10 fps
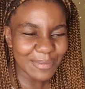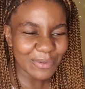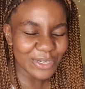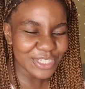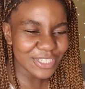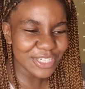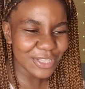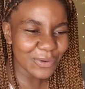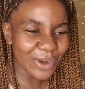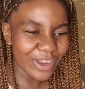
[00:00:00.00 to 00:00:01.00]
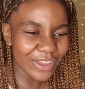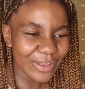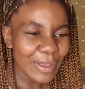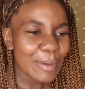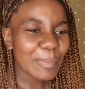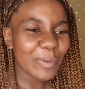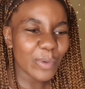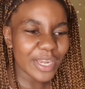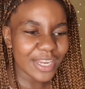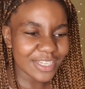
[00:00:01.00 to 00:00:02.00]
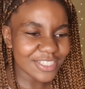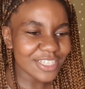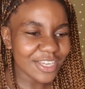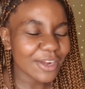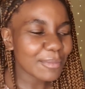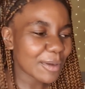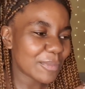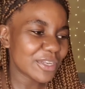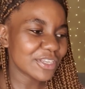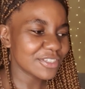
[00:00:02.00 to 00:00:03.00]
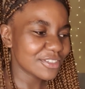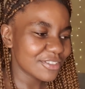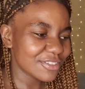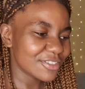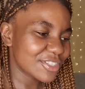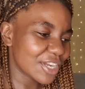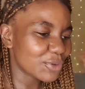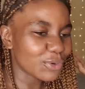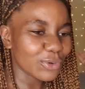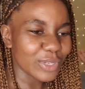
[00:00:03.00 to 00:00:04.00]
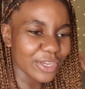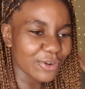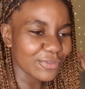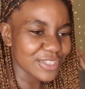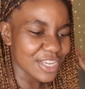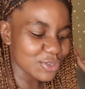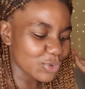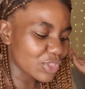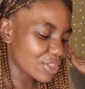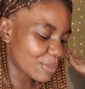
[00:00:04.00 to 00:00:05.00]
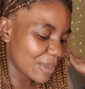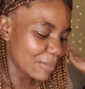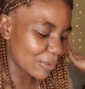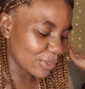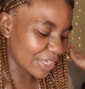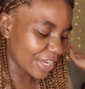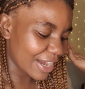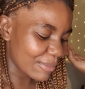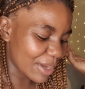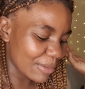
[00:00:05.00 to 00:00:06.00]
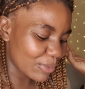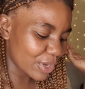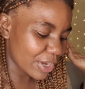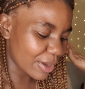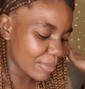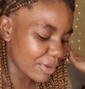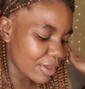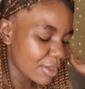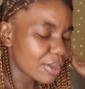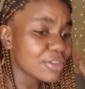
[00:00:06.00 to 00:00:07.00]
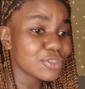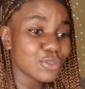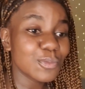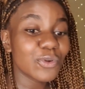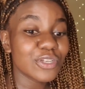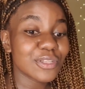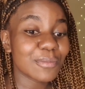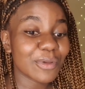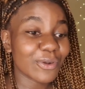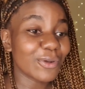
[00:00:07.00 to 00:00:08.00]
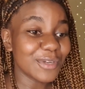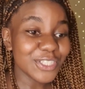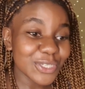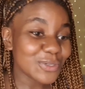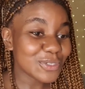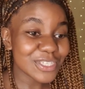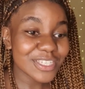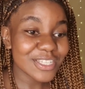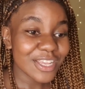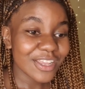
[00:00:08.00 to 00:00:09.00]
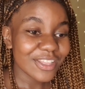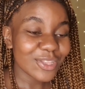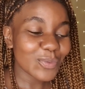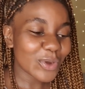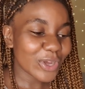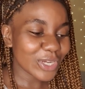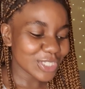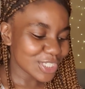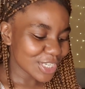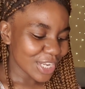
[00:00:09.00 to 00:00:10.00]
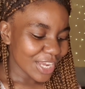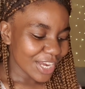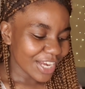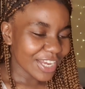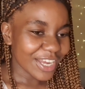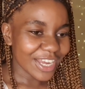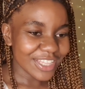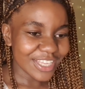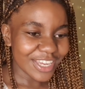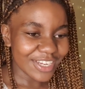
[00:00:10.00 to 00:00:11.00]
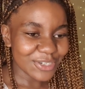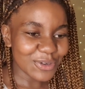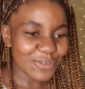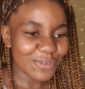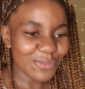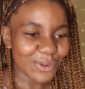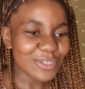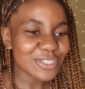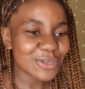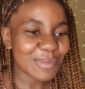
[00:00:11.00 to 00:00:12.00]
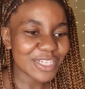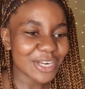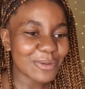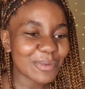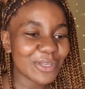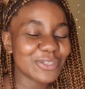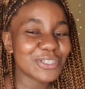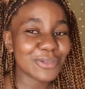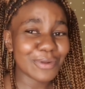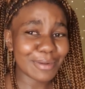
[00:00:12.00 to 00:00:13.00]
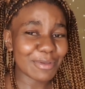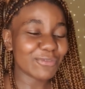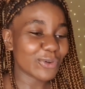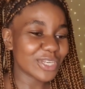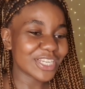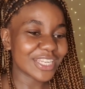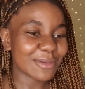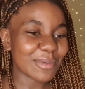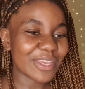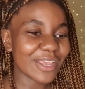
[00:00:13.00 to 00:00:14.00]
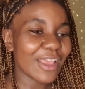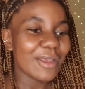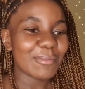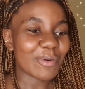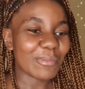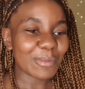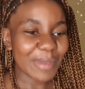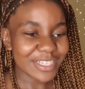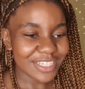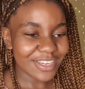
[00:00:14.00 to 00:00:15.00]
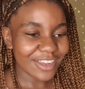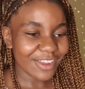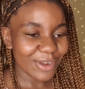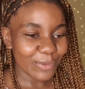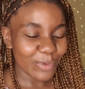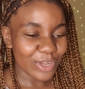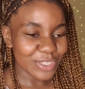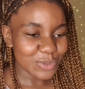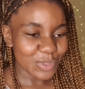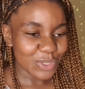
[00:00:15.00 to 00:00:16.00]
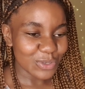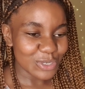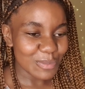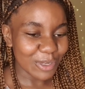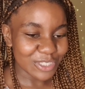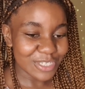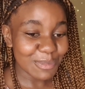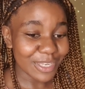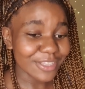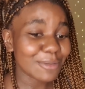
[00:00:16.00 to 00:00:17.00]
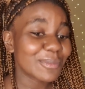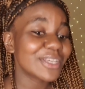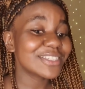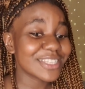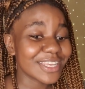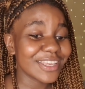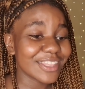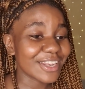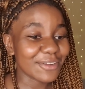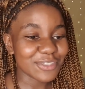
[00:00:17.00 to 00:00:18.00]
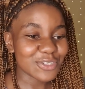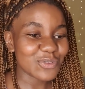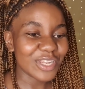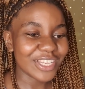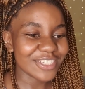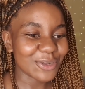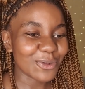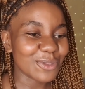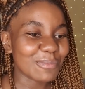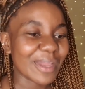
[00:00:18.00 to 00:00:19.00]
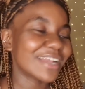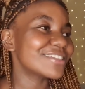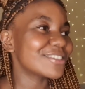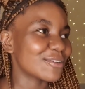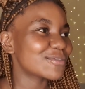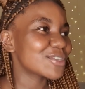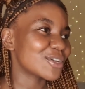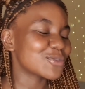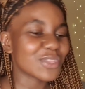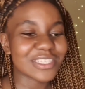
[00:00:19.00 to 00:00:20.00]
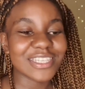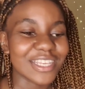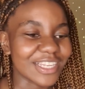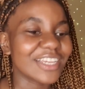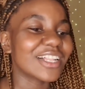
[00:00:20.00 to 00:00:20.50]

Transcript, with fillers: I'm preaching to the choir. But when it does like come up in general like conversation with other people, like I might bring up consumerism but not use the word uh, I think, I don't know if you've noticed on my channel, but usually when I'm avoiding like big problematic words with YouTube, I'll just be like the big C, and then I've just realized all the bad stuff starts with the C, like